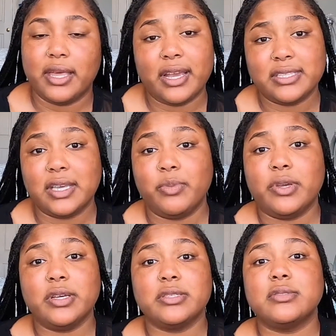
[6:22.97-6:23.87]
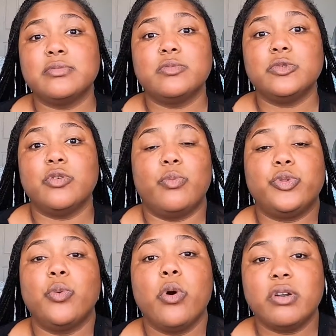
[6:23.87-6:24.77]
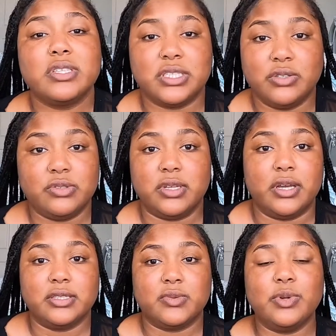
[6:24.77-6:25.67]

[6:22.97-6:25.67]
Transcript: Like I said, because the, the world isn't used to us.